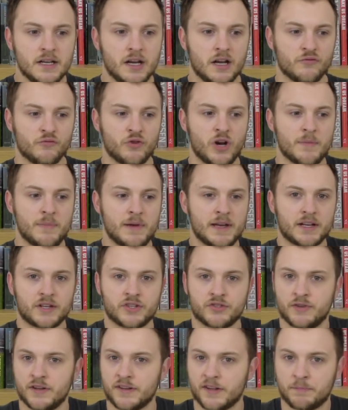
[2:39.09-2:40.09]
Right
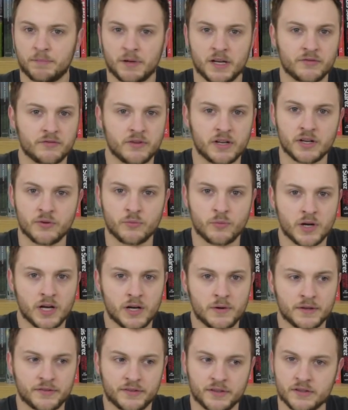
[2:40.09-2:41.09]
back, Trent's playing really
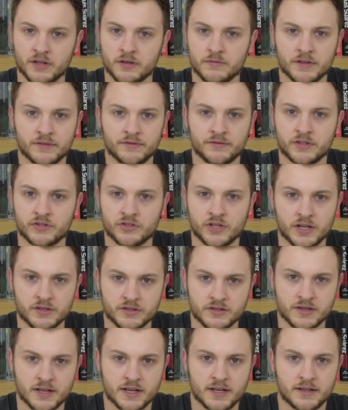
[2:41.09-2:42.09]
well. I see no reason to
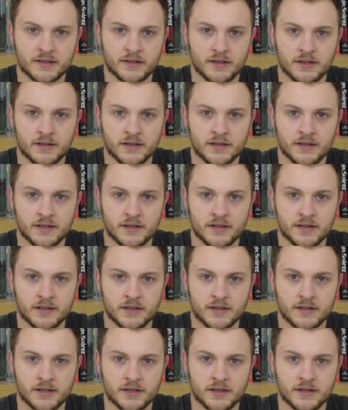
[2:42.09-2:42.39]
change that.